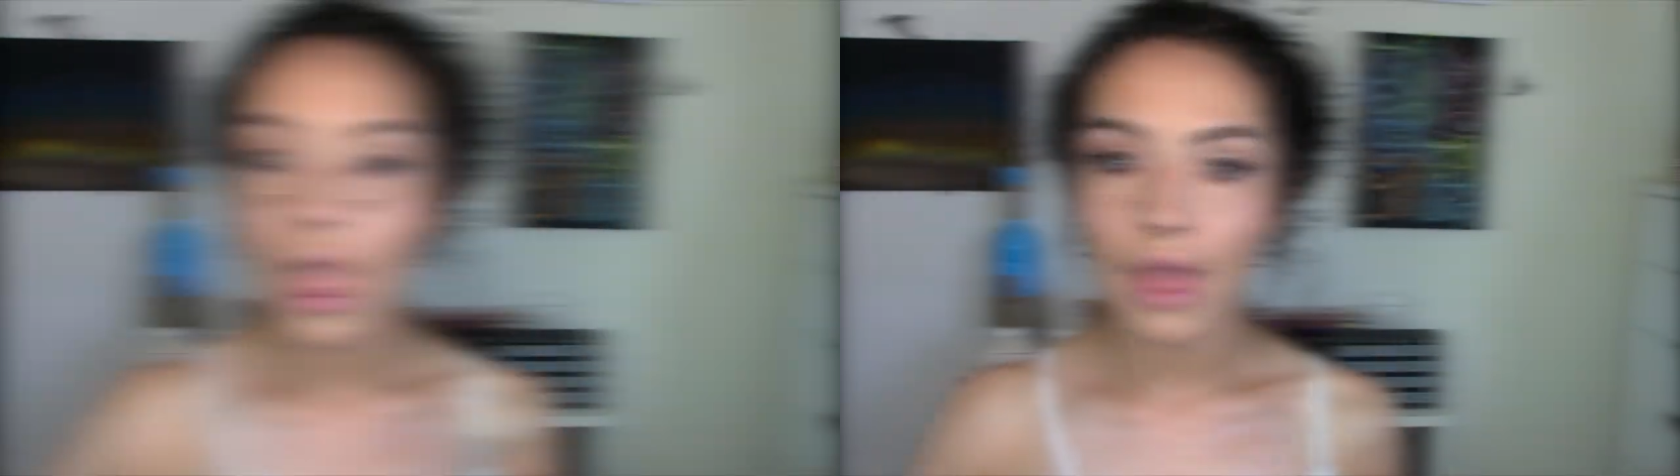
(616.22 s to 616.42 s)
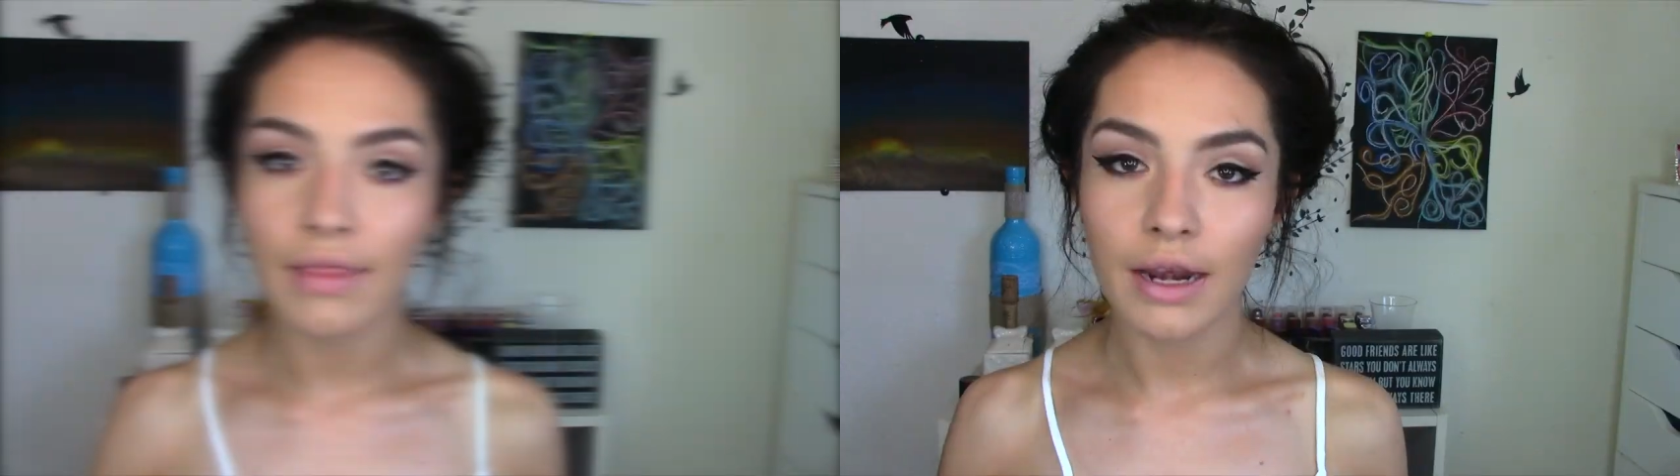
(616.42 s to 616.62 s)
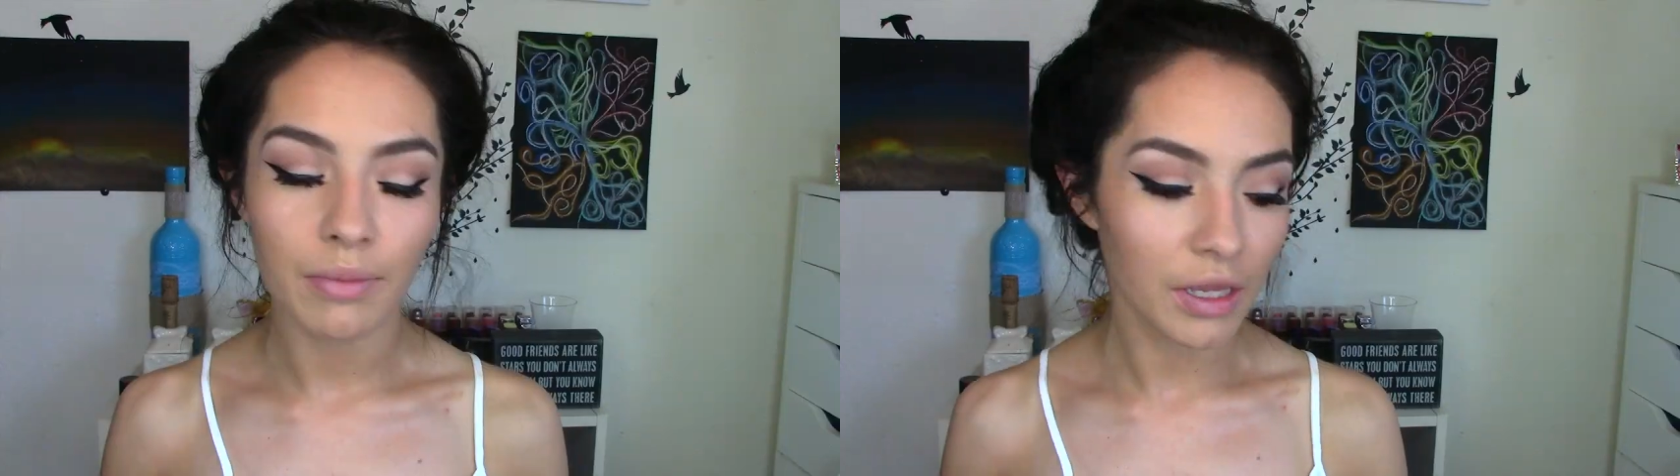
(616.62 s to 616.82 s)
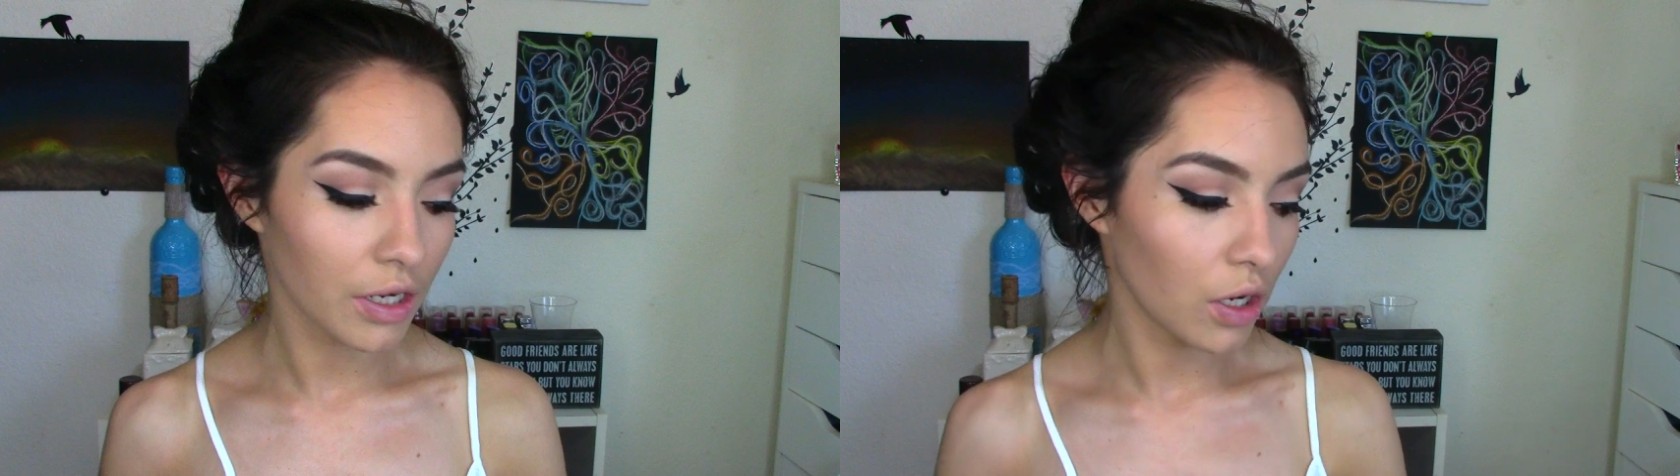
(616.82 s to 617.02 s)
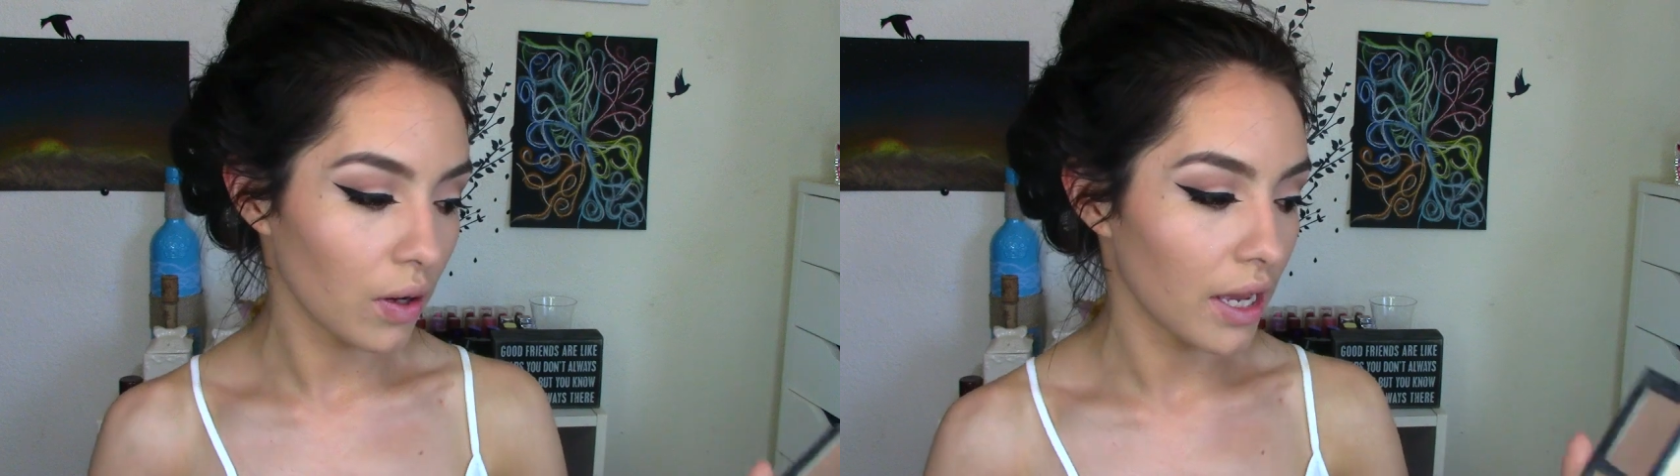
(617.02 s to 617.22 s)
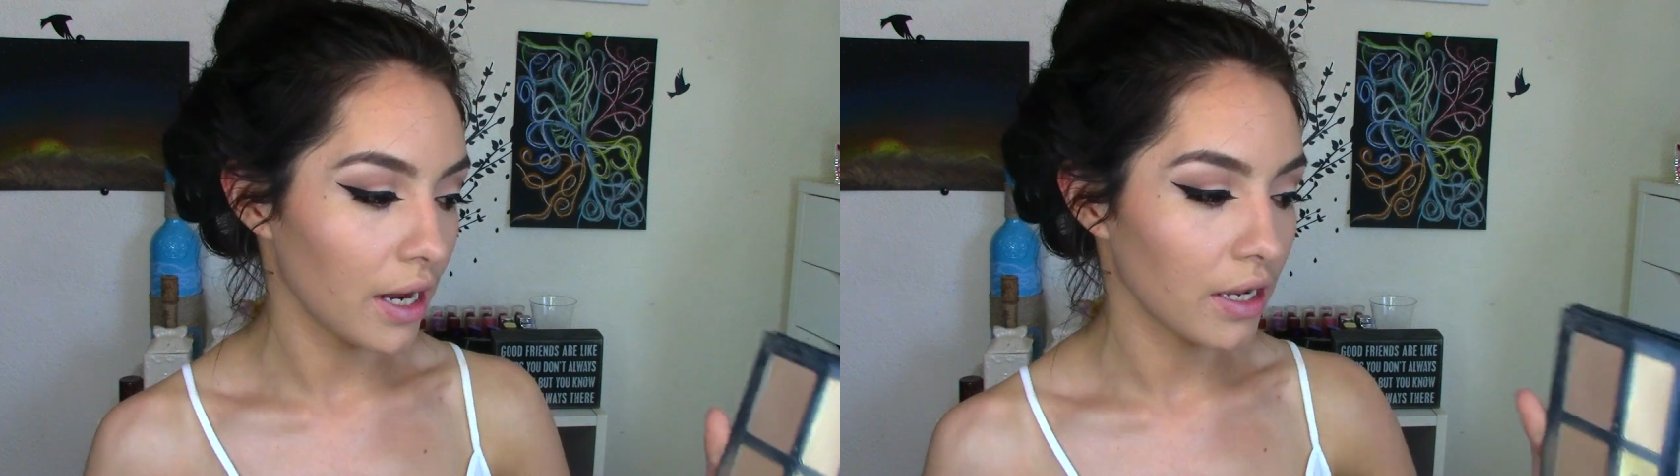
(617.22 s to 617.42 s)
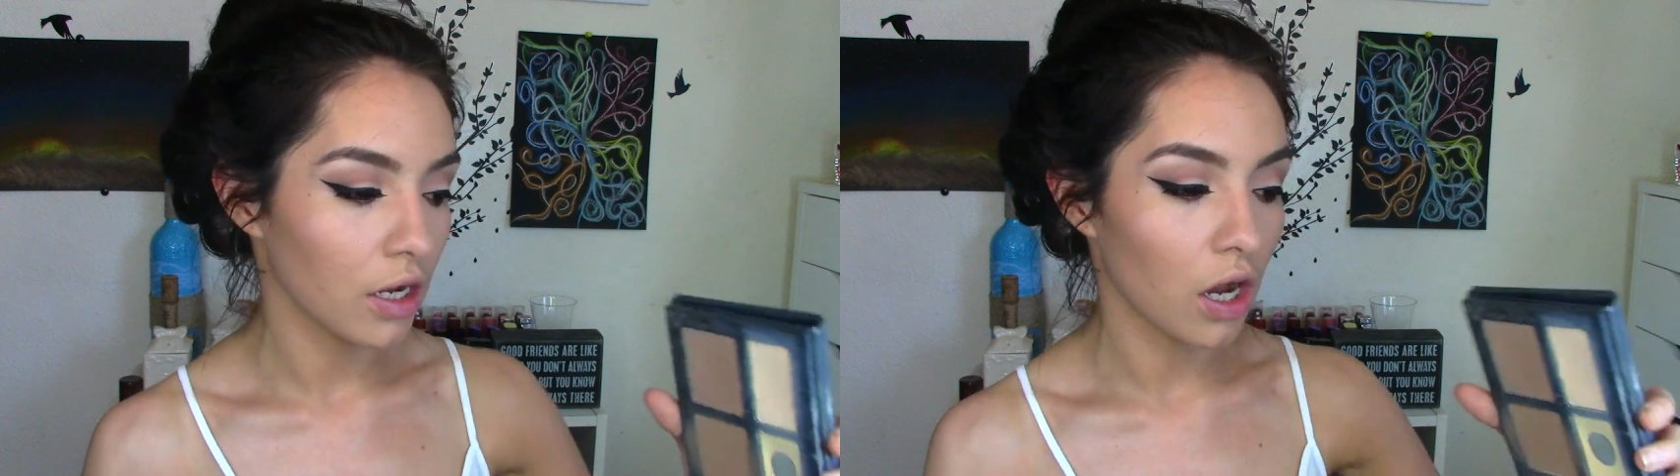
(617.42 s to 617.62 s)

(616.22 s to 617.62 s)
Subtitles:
And then I'm going to go ahead and